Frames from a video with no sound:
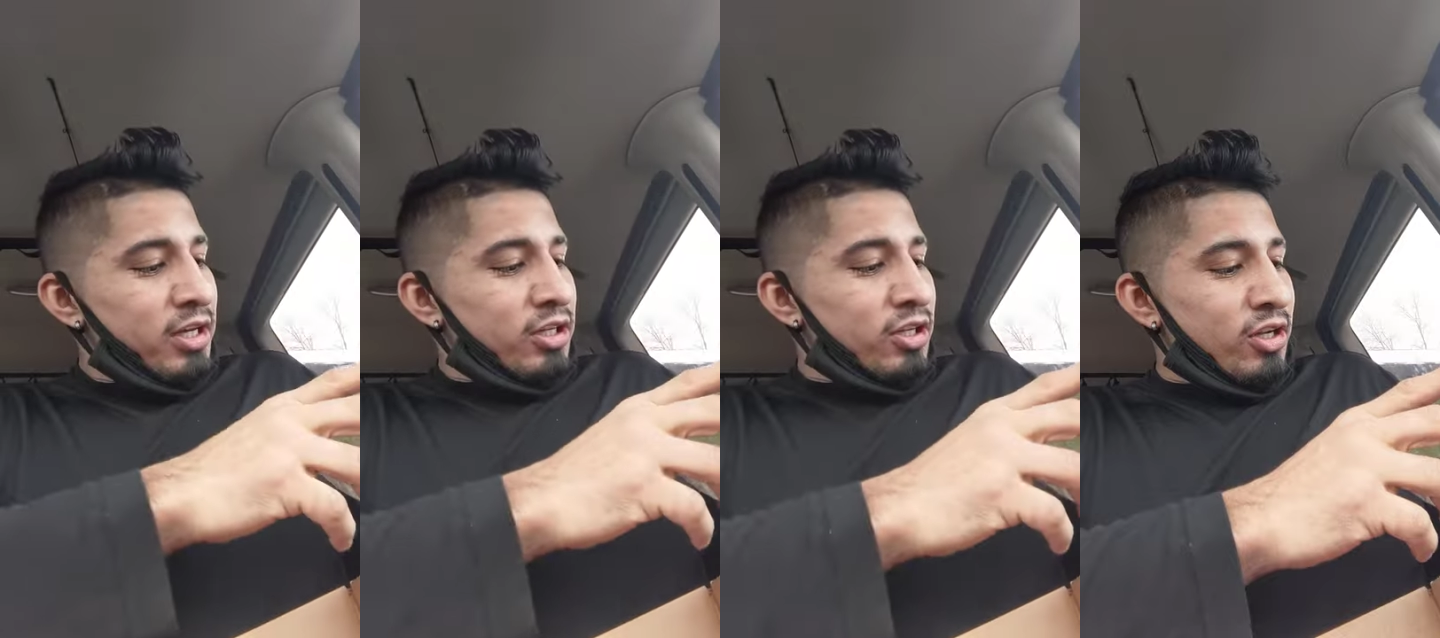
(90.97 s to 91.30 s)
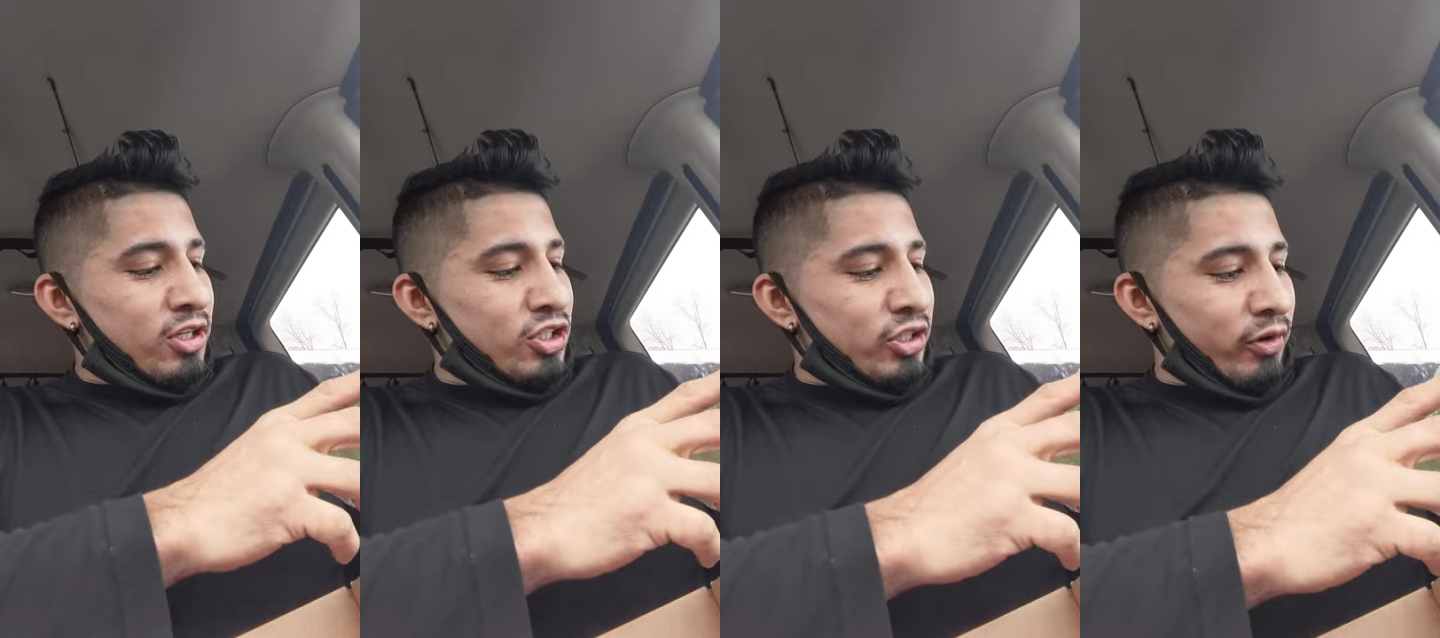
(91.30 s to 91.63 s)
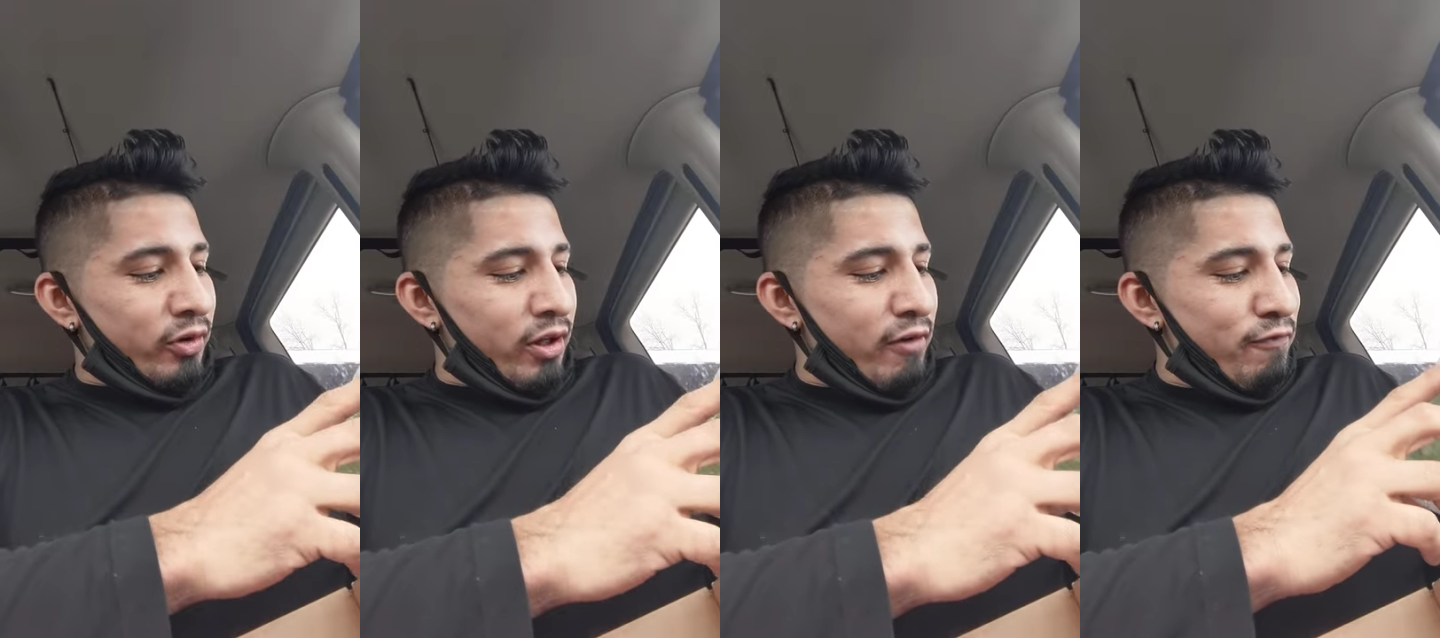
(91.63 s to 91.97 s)

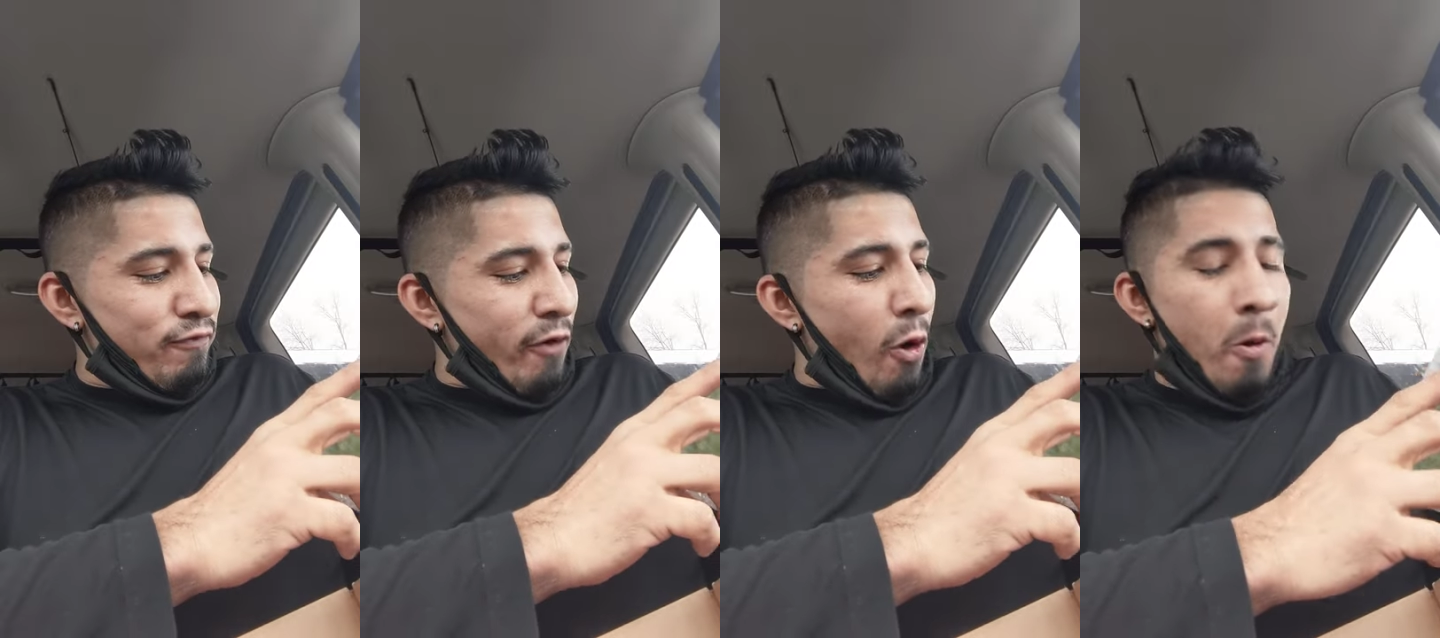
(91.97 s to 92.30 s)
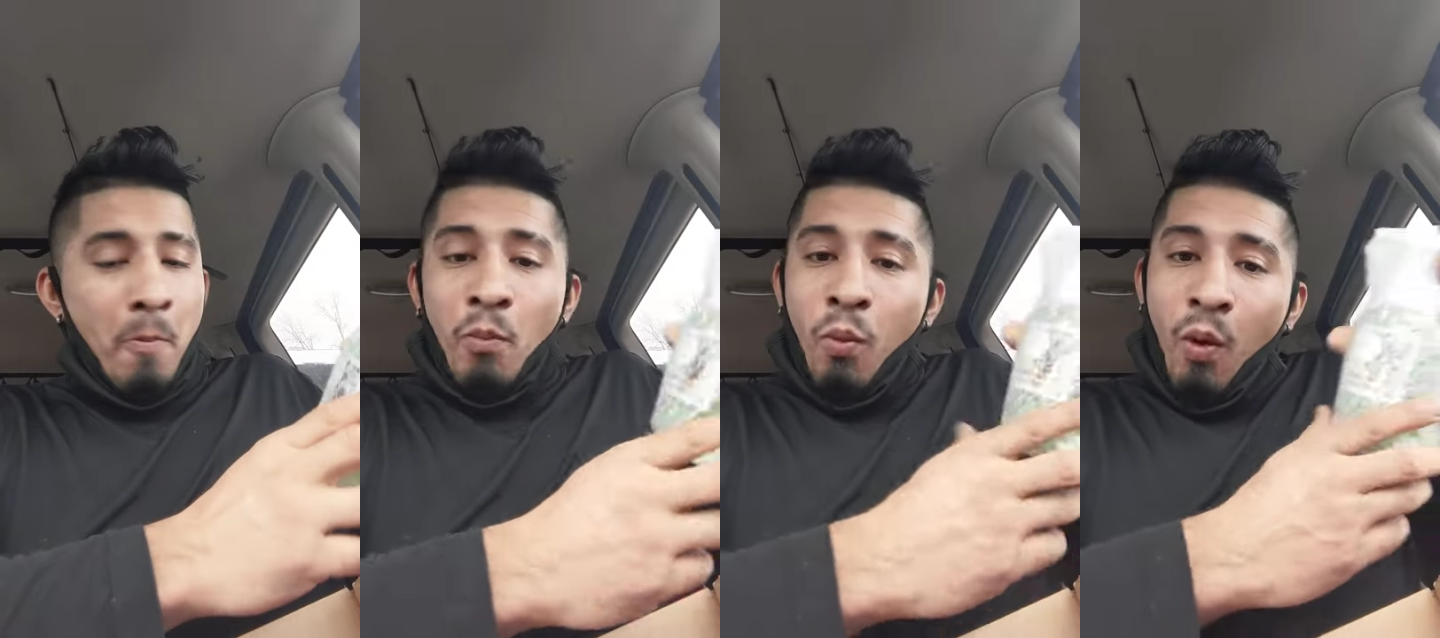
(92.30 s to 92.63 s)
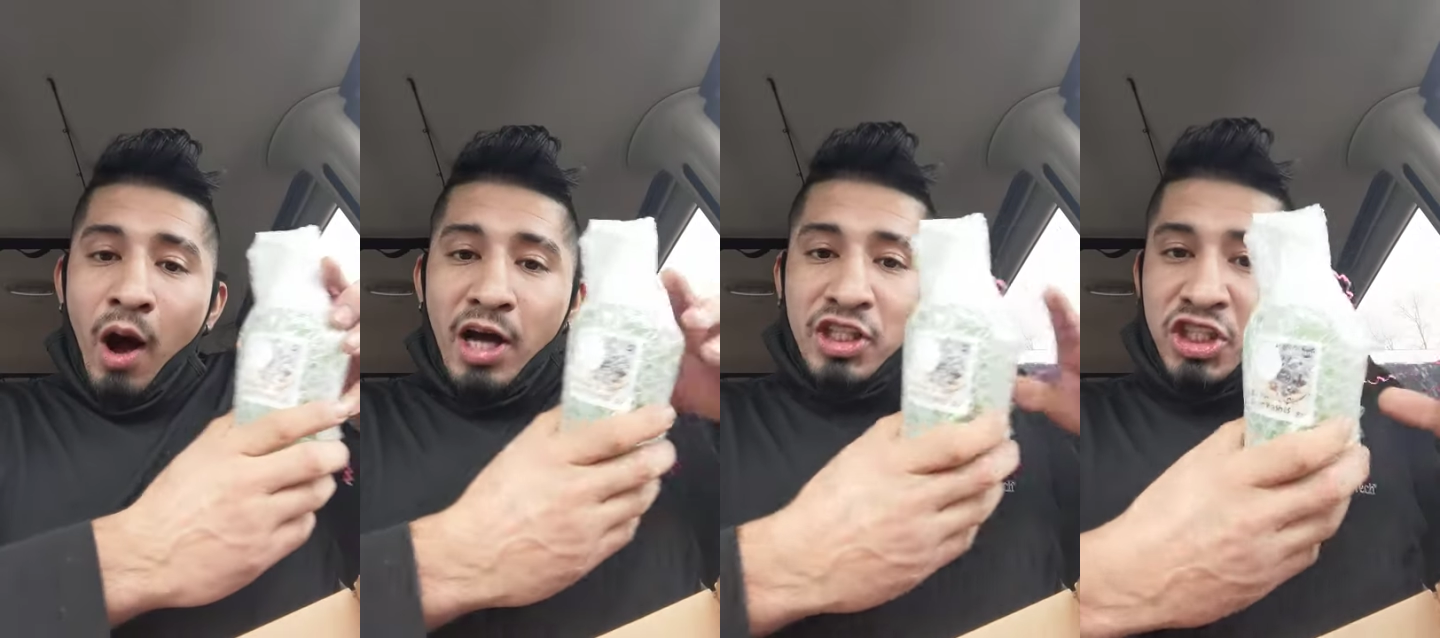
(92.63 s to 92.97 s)
Nijona foam
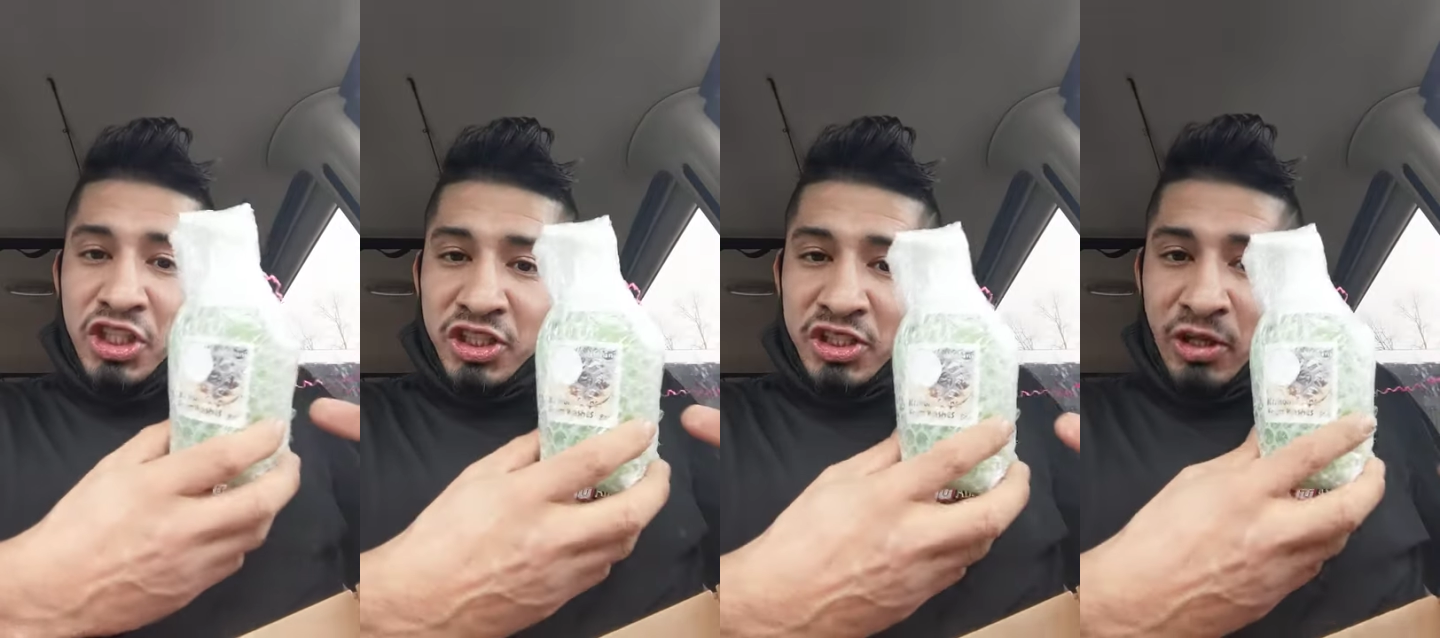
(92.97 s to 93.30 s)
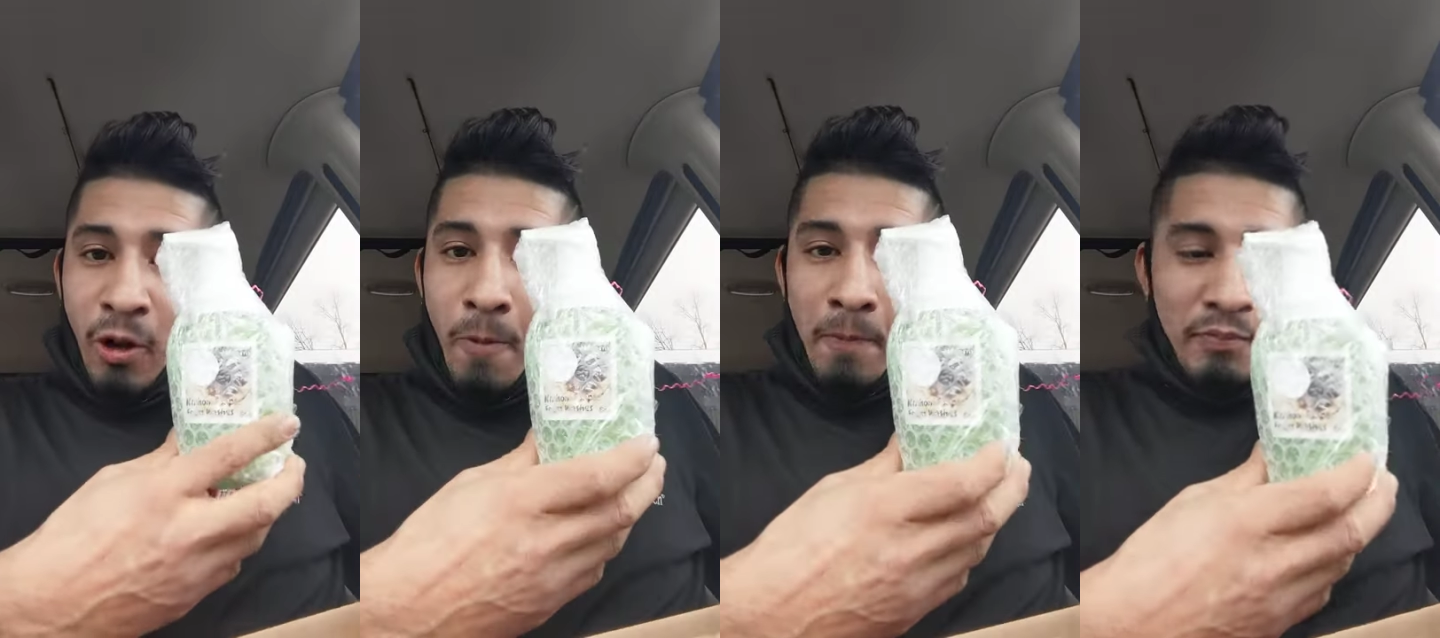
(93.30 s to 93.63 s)
wash soap.